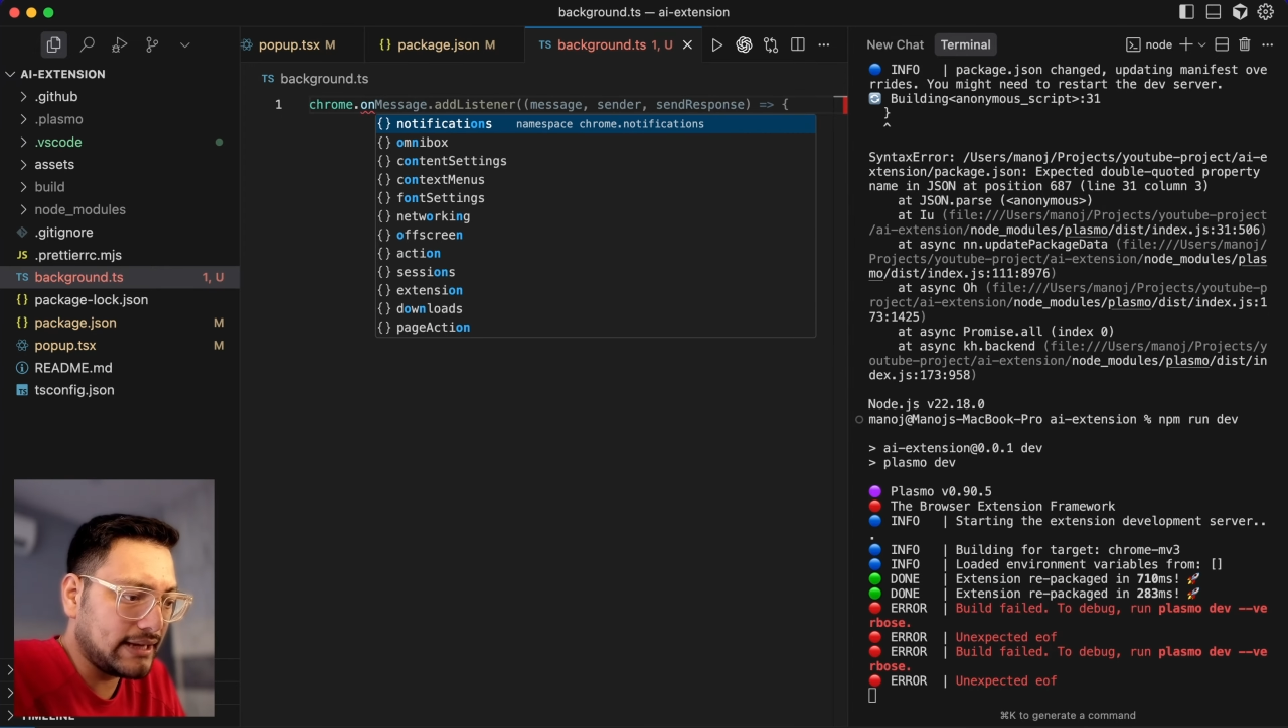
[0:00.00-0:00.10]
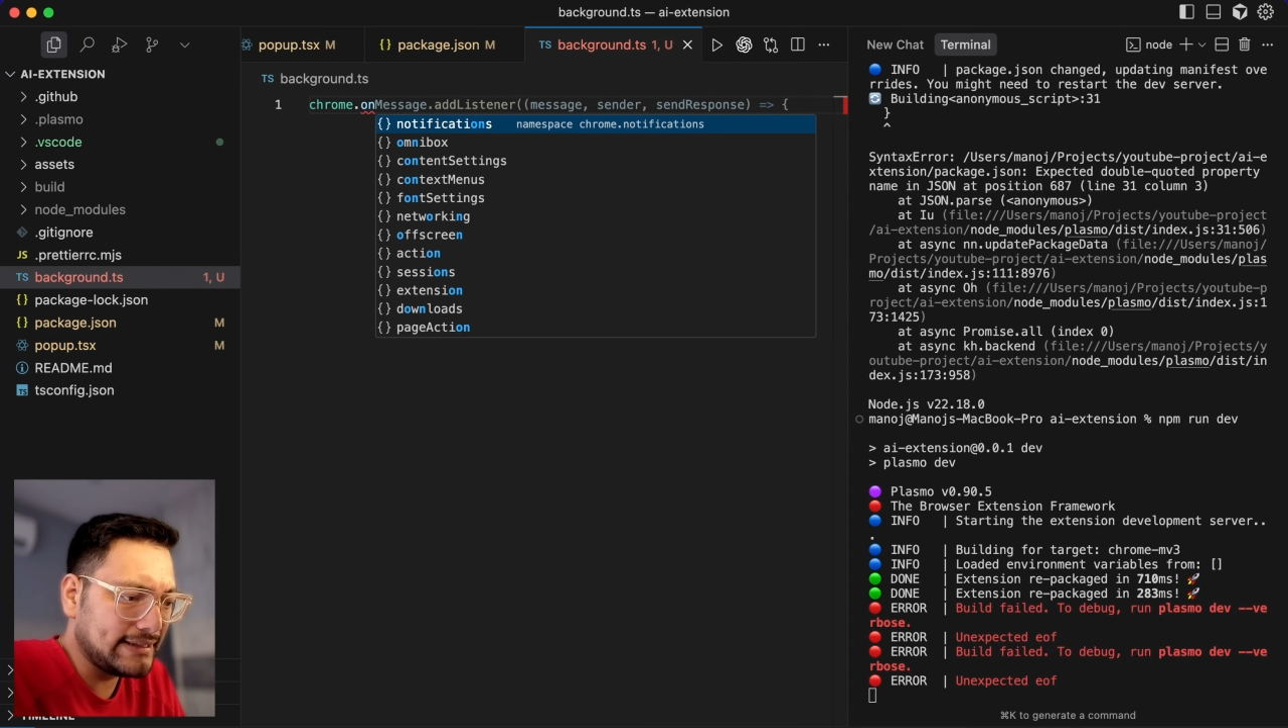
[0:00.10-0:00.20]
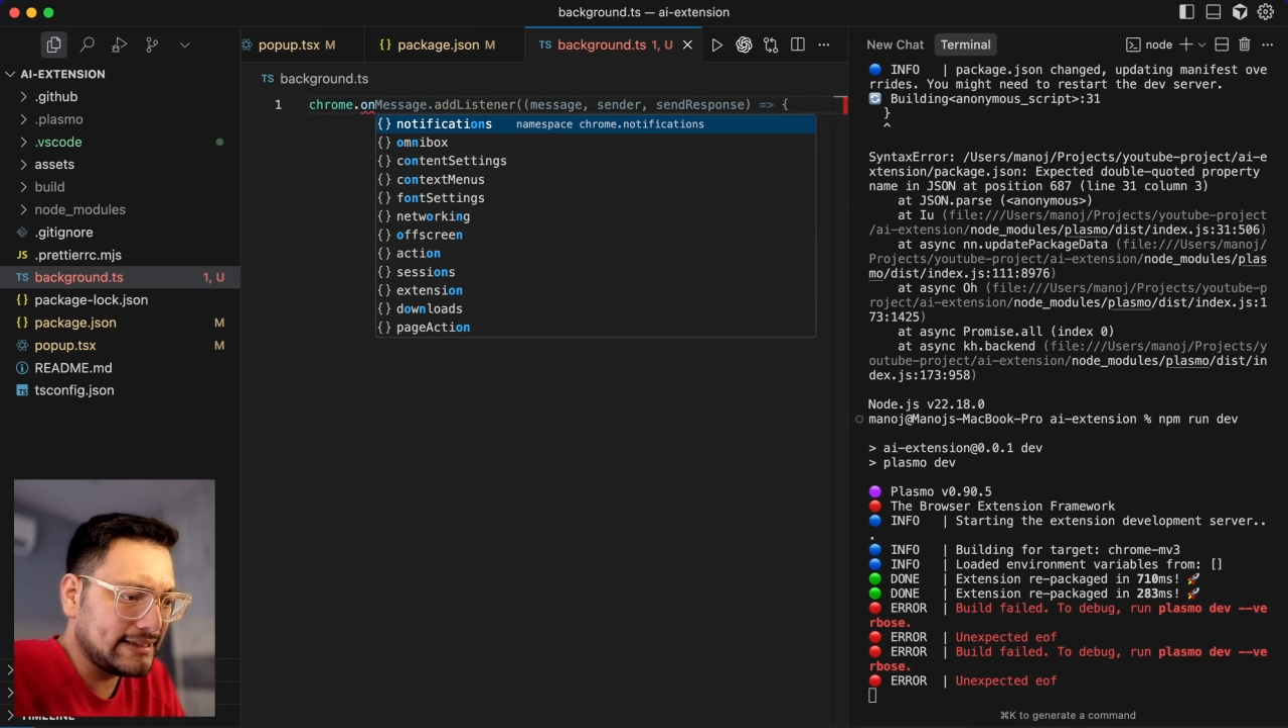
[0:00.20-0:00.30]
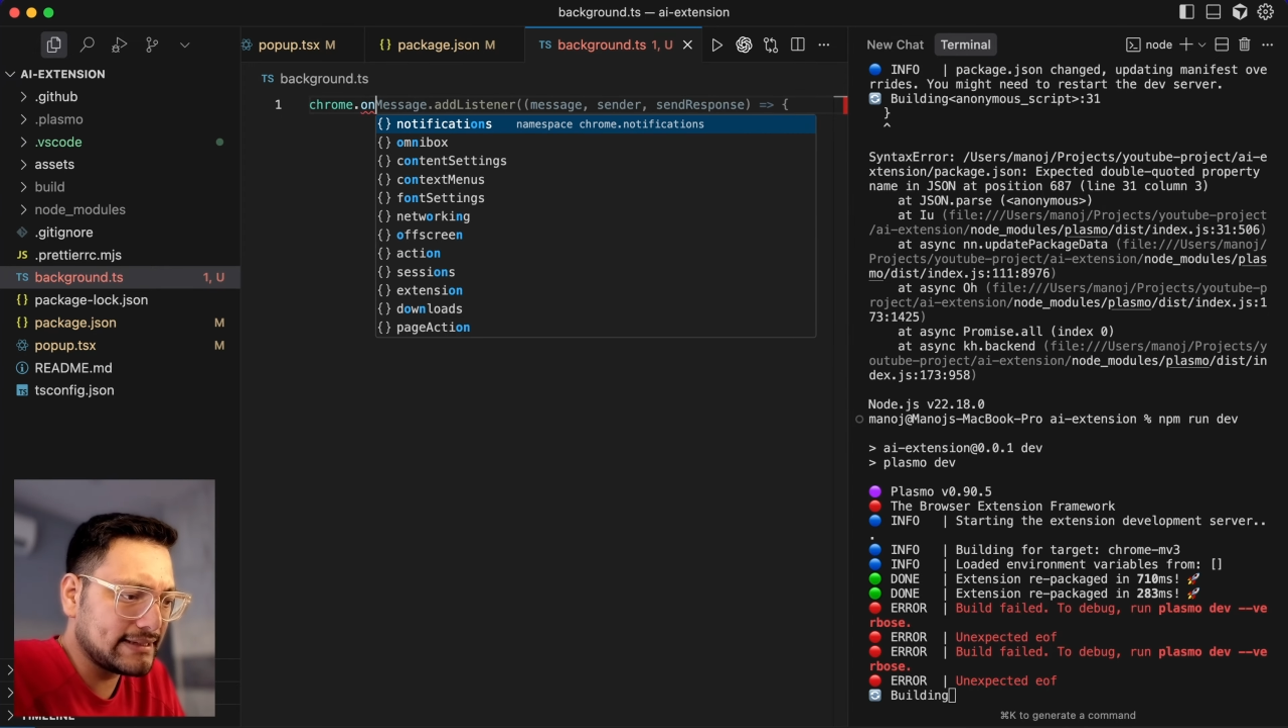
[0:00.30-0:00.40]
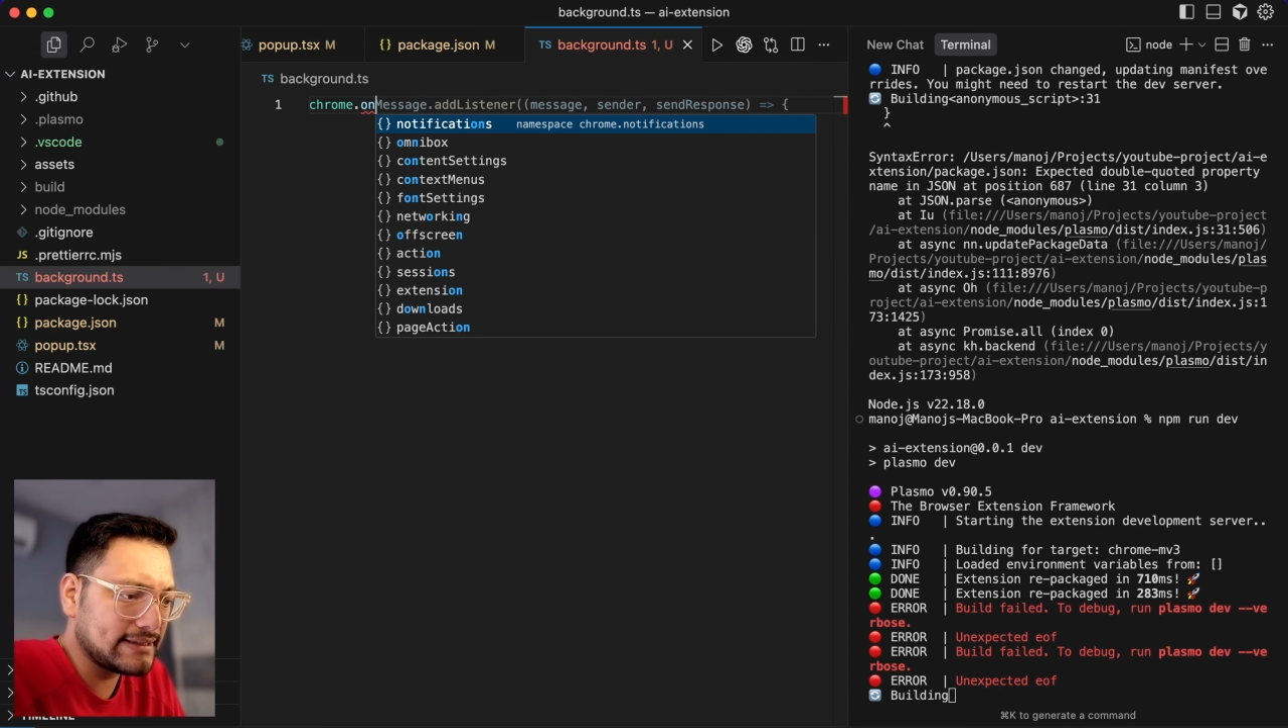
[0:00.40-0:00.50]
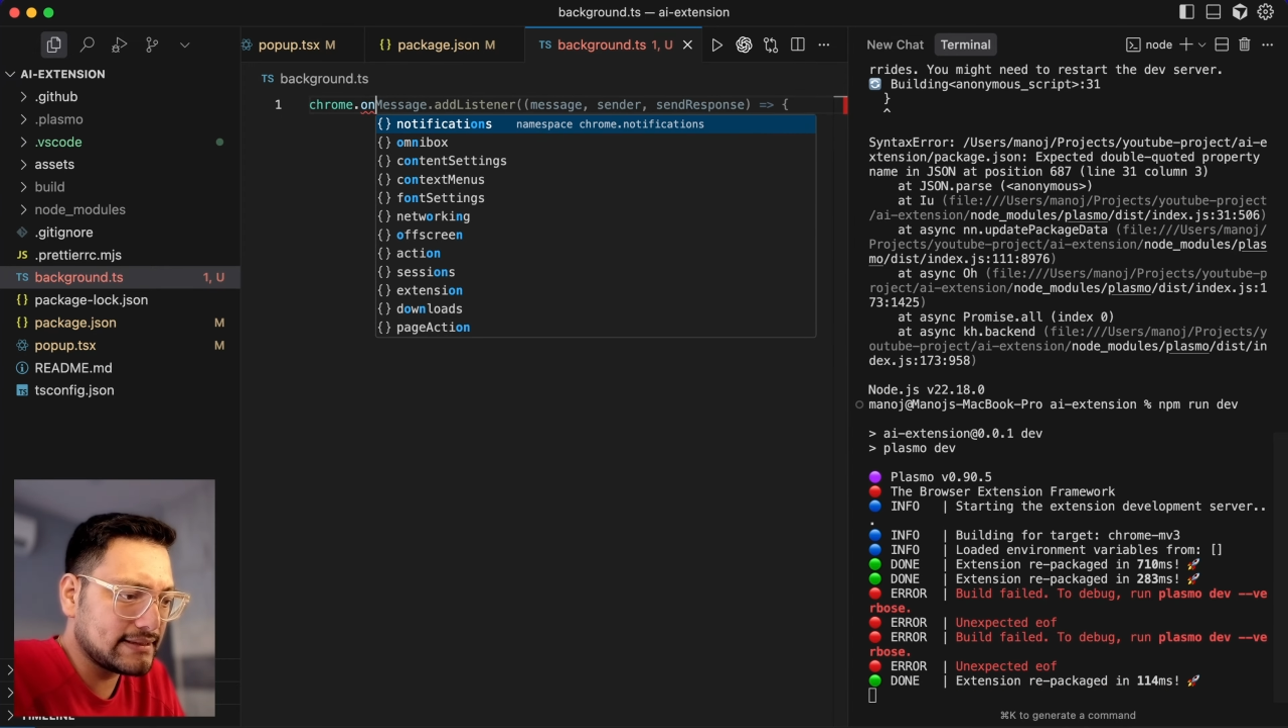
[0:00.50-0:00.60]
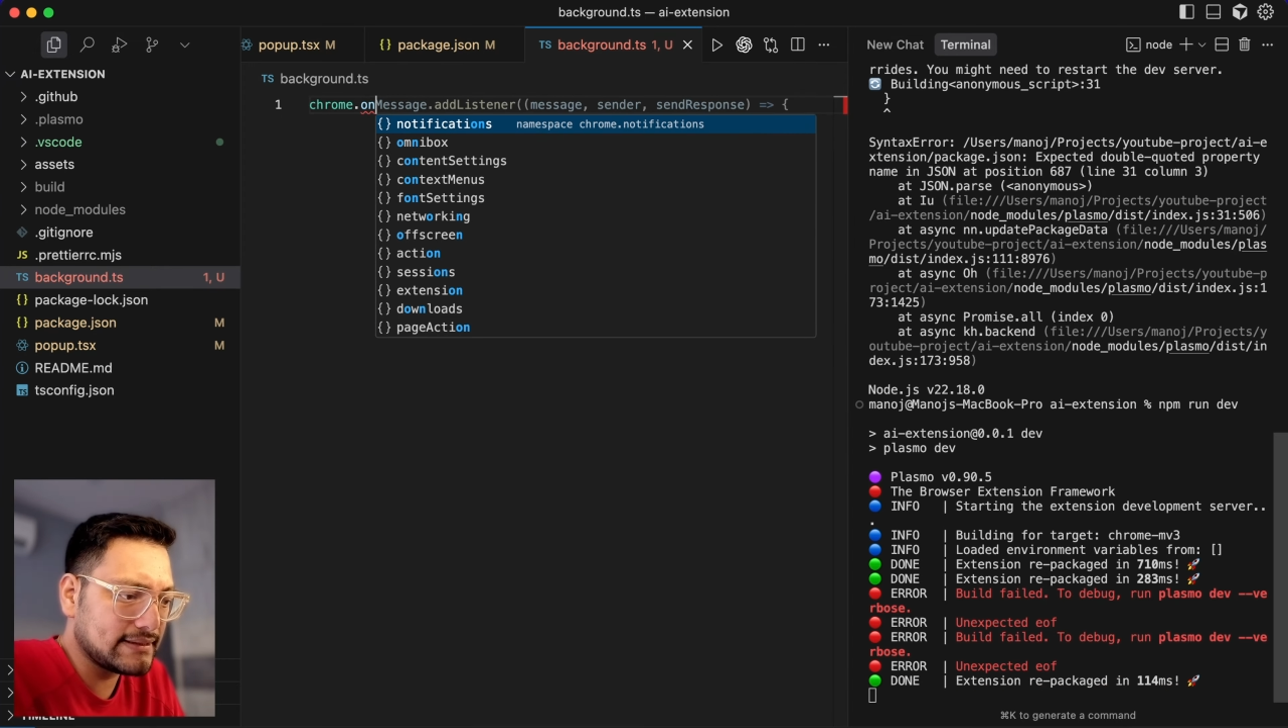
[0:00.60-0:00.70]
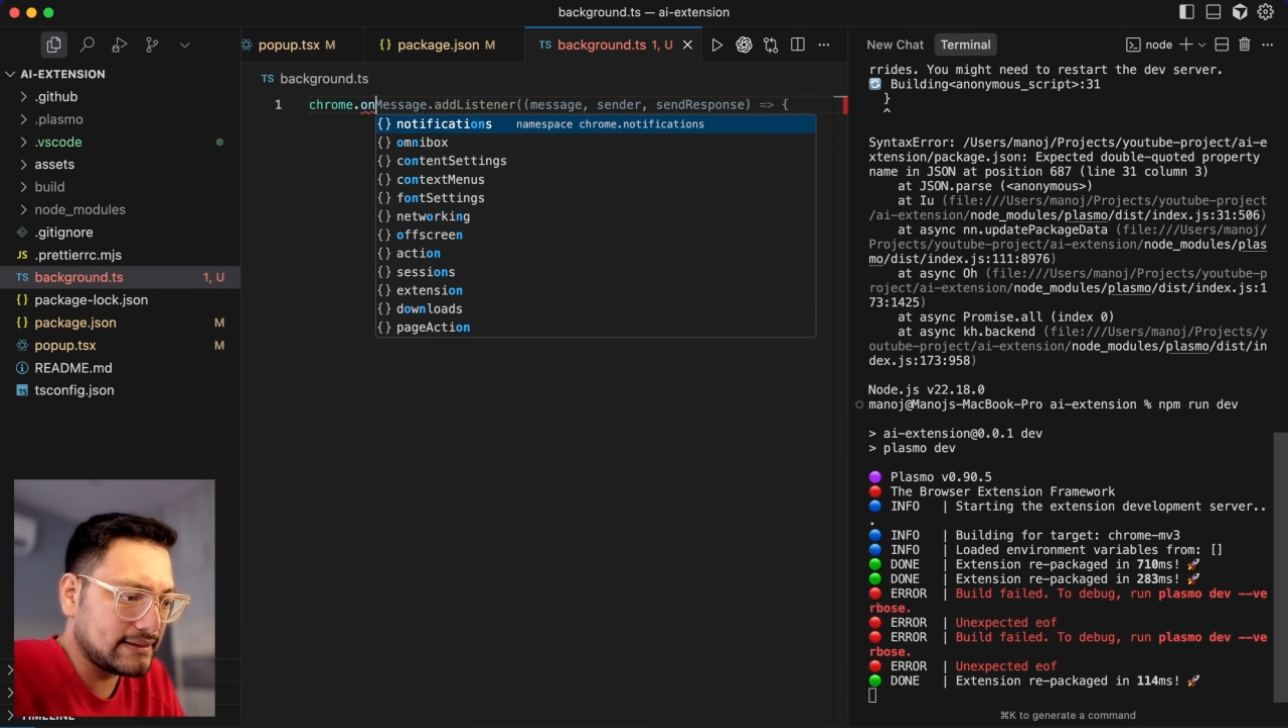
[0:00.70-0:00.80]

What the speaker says: I think it's